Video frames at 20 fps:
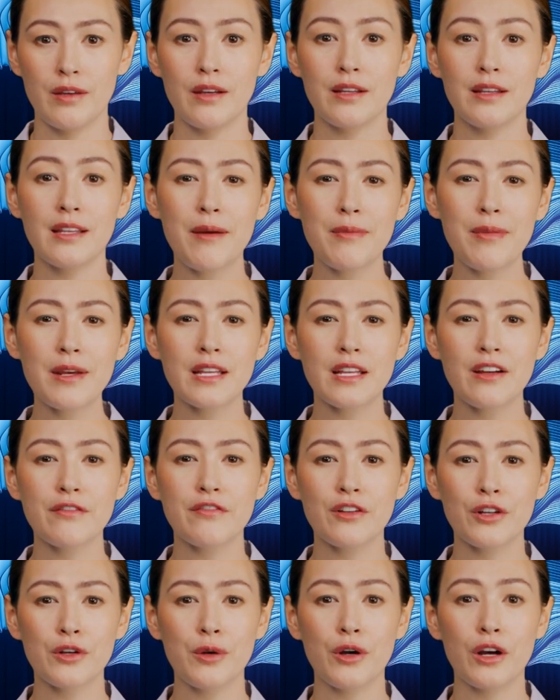Let me give
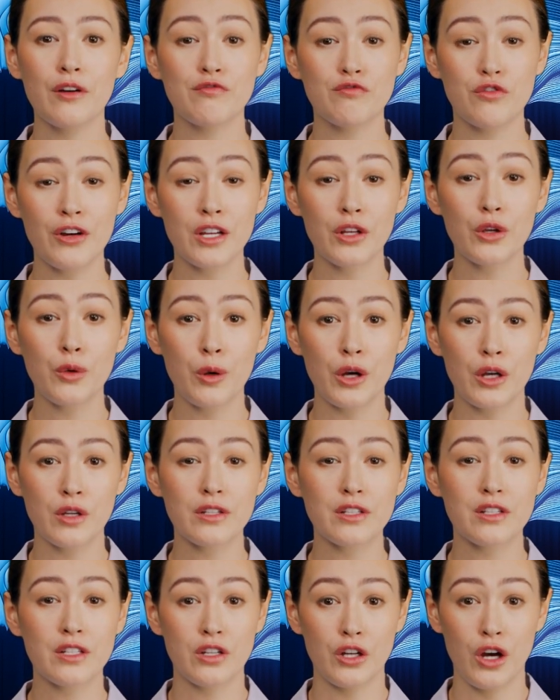you a real-world
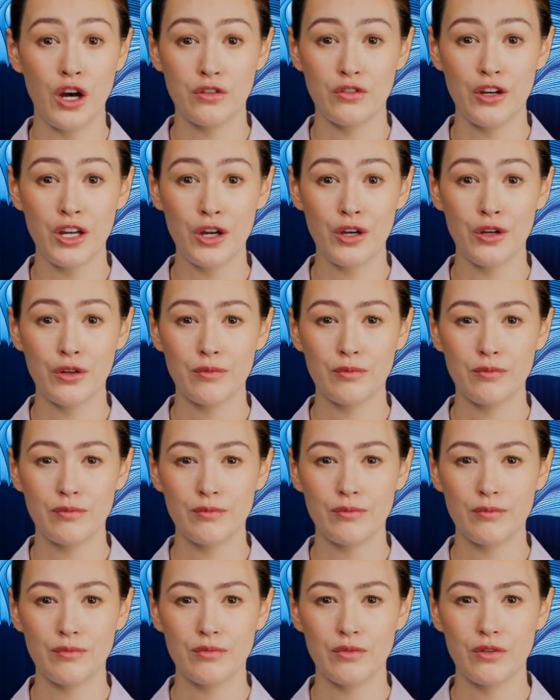scenario.
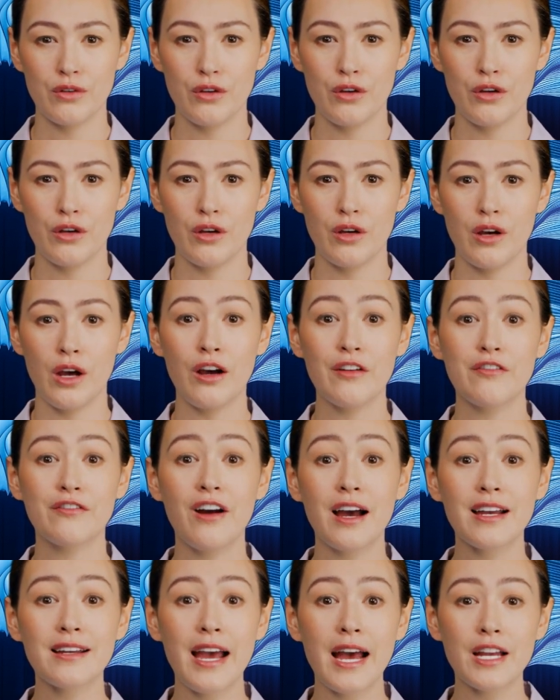A
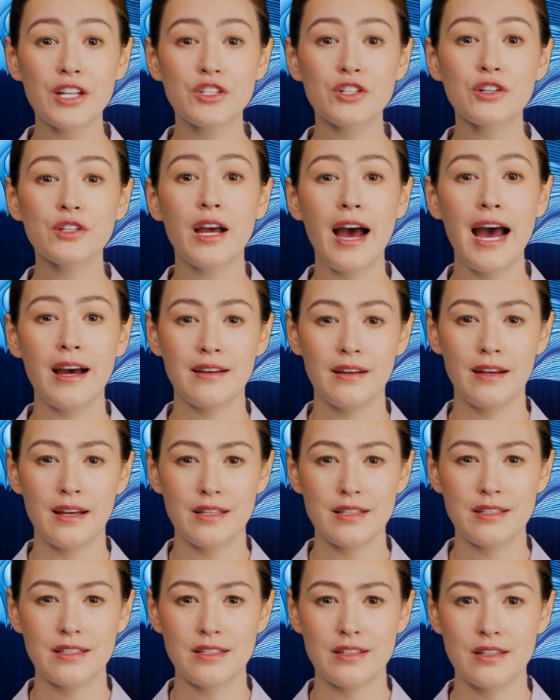financial
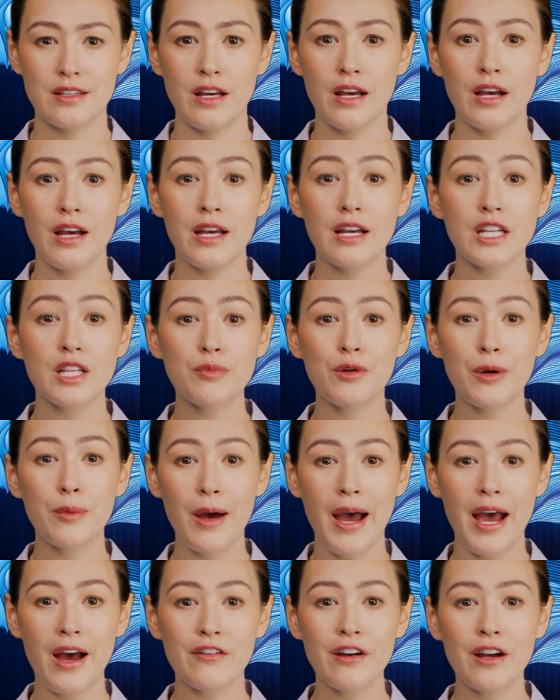analyst is
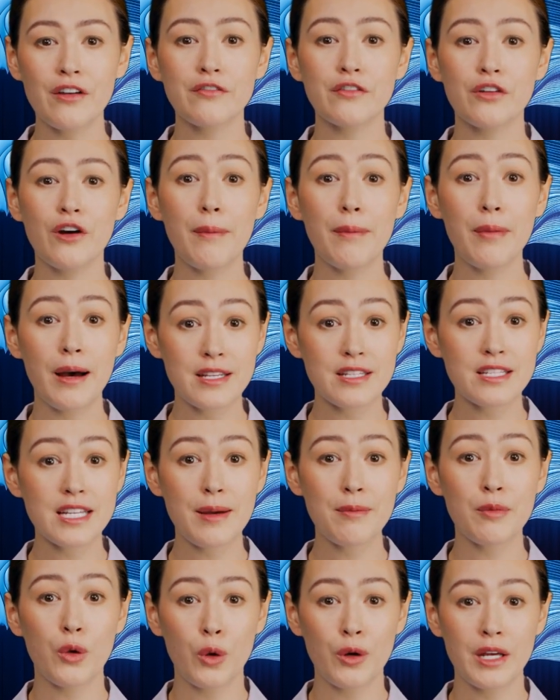preparing for a Monday
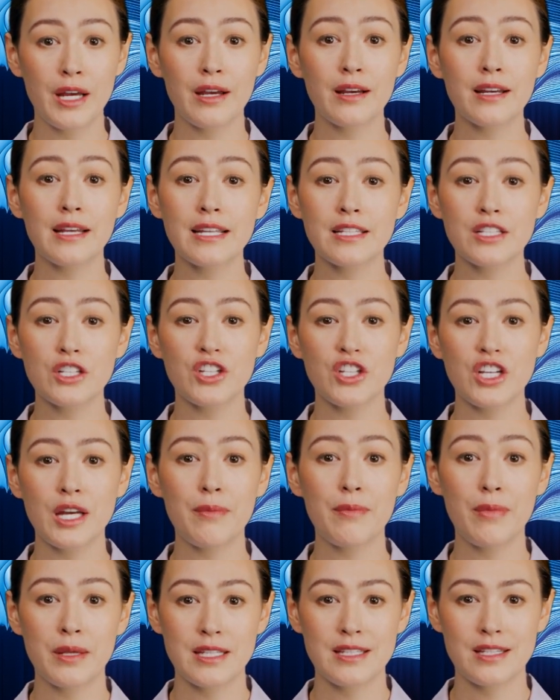morning leadership
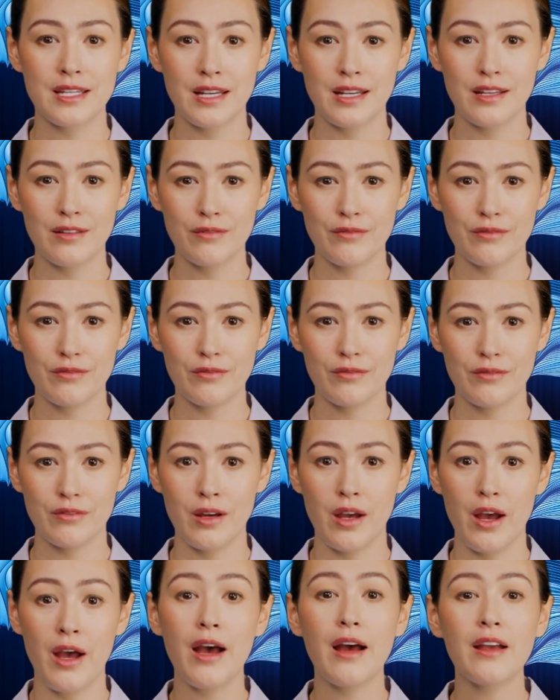meeting.
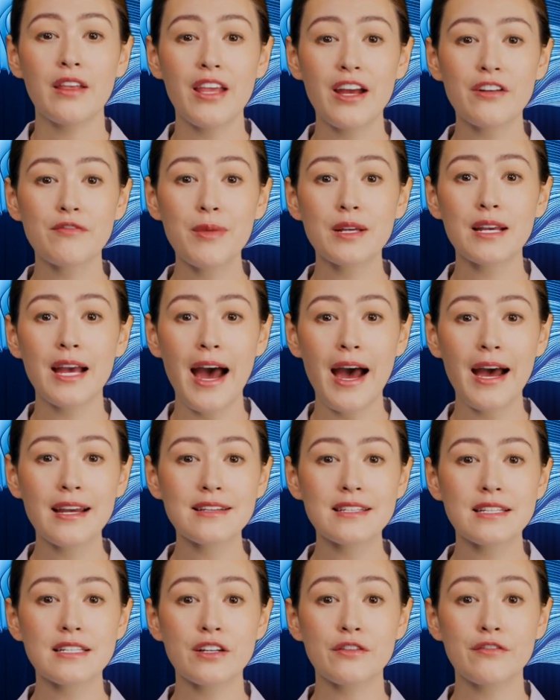They've been
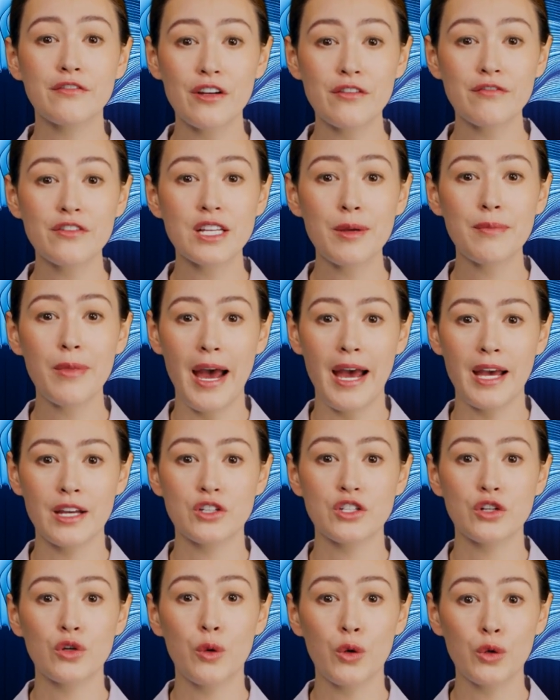handed a
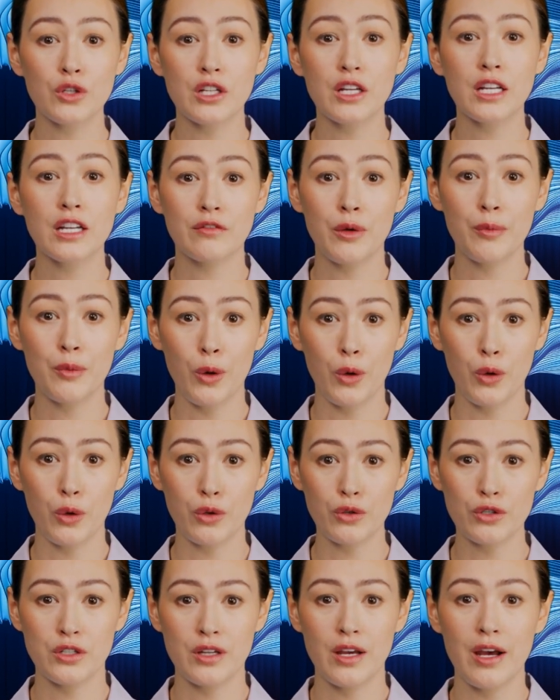50-page quarterly
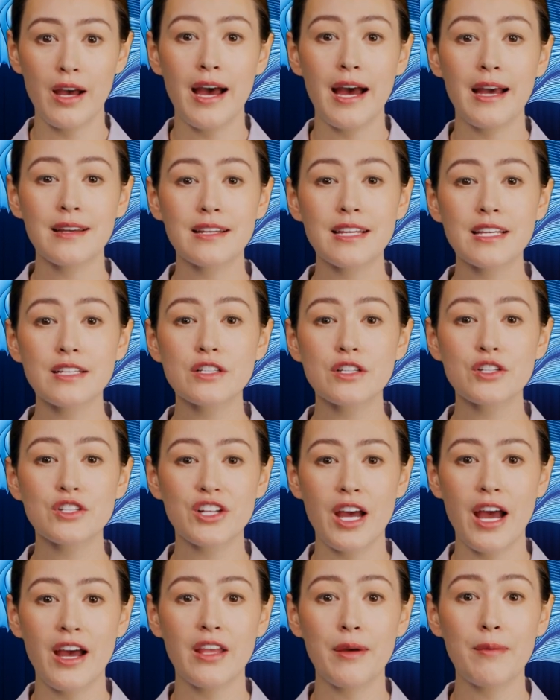report and need to
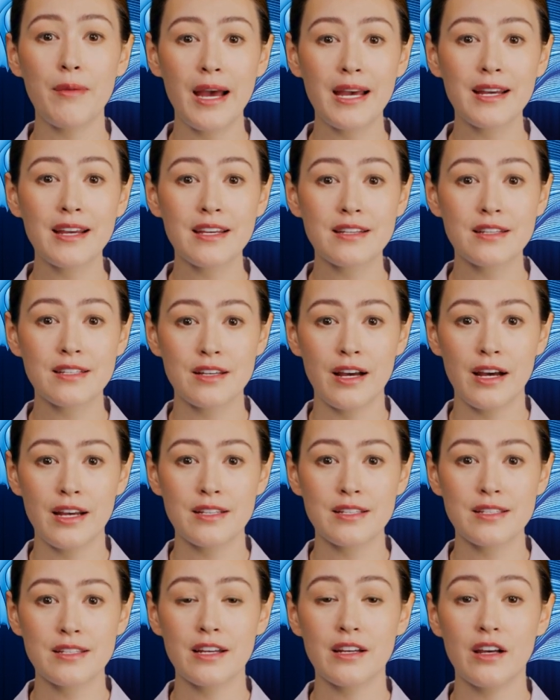share the main
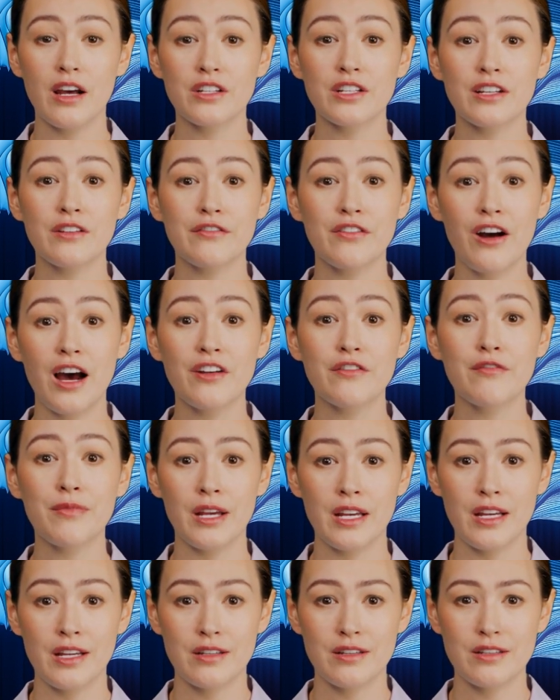insights in under 5
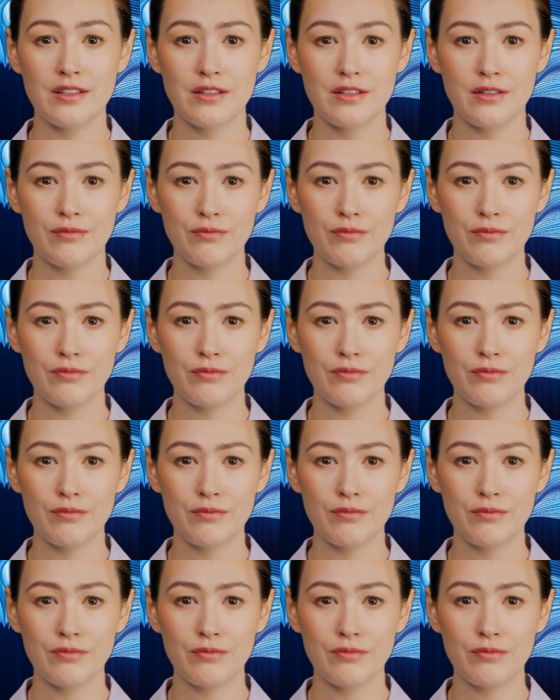minutes.